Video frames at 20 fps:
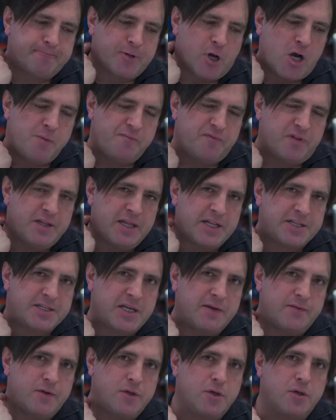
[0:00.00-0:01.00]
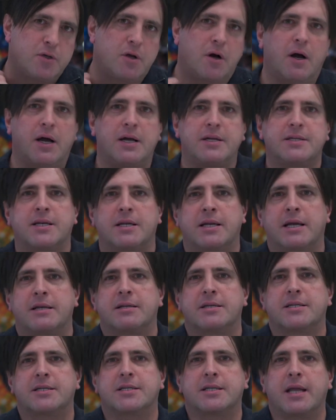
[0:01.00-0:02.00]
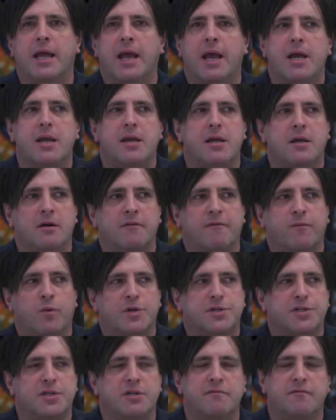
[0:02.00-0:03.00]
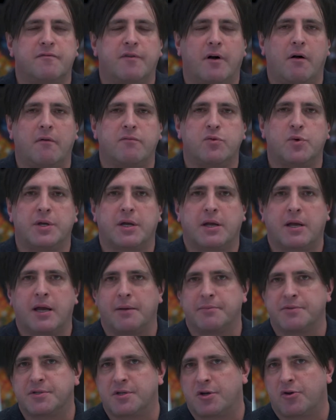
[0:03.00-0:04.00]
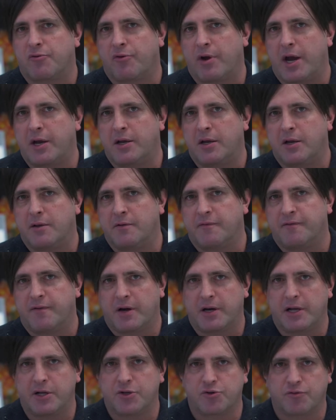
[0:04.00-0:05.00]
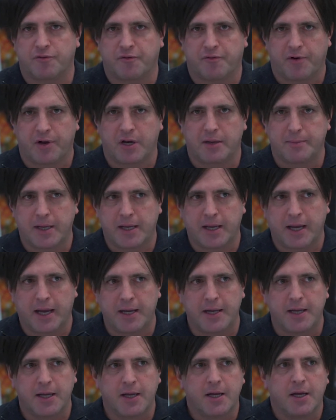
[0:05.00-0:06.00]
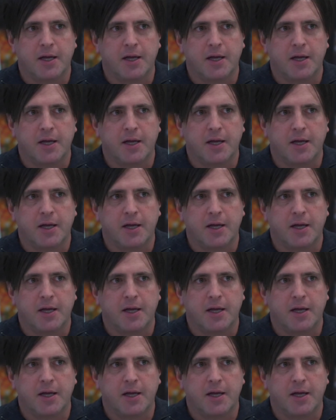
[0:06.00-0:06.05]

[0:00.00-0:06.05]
hopefully that's given you guys an understanding of what's involved when it comes to creating financial freedom. Okay,